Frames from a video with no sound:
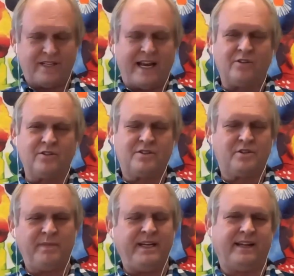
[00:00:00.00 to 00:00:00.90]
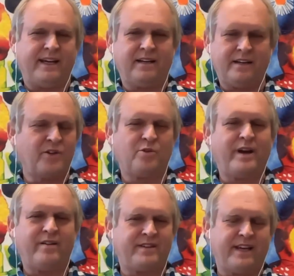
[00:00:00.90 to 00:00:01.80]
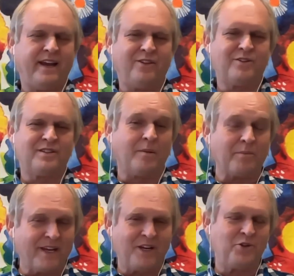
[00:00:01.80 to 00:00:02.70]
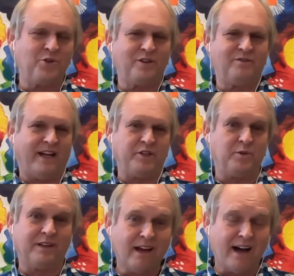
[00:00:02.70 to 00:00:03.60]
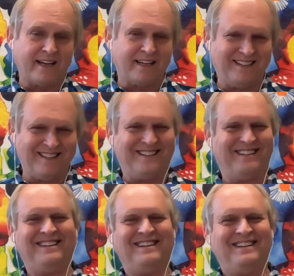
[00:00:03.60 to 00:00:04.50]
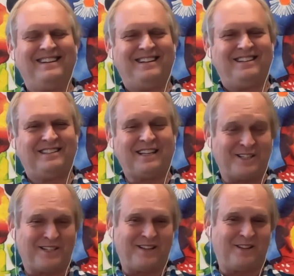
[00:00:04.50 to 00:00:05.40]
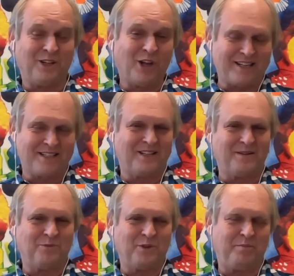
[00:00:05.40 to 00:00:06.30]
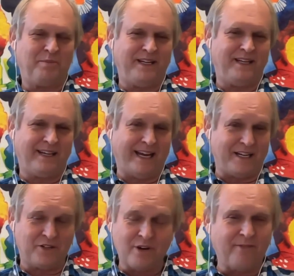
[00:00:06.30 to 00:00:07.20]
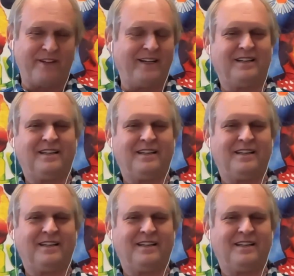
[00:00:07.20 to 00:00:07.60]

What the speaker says: sounds to me like another way of saying there's some things you could value a lot, such that the loss of them would be catastrophic,